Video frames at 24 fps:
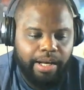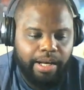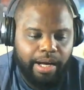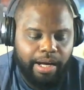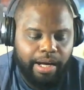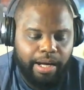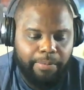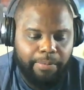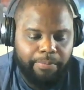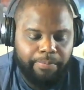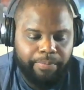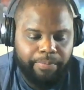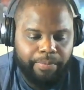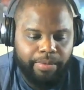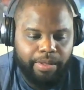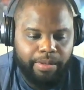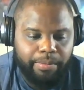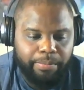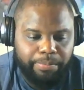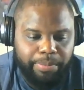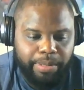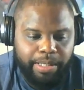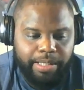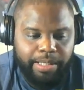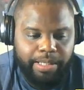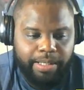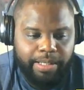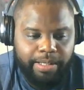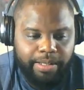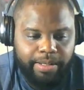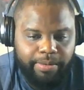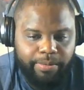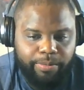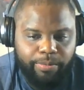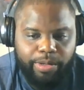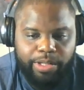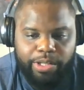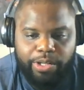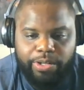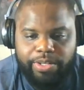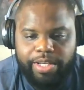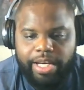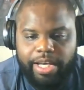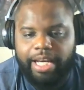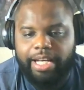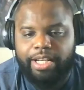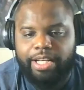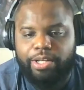Um, But when you
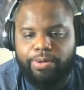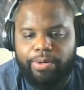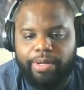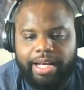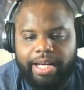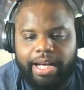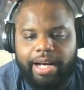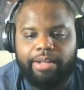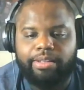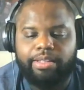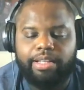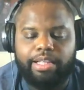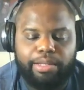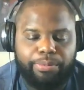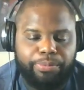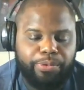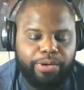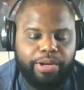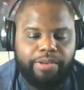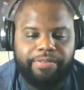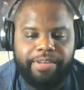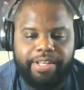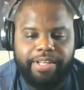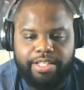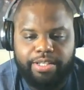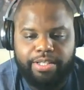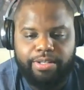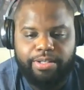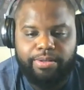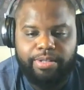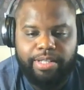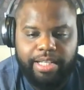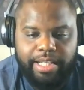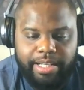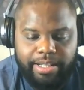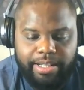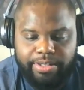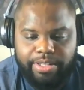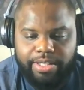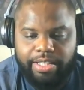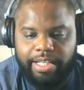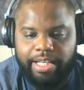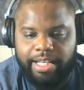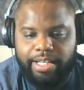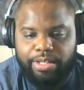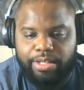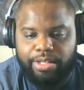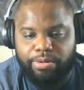take into account that the previous two D L
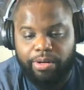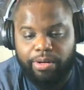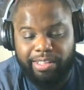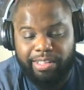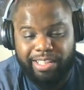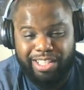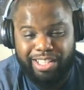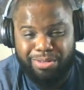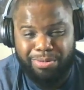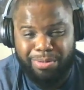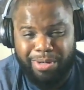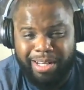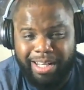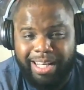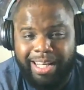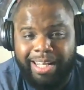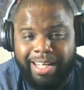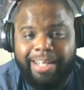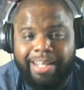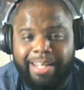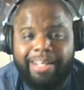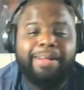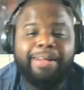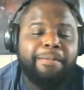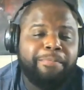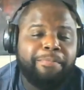Cs were only twenty,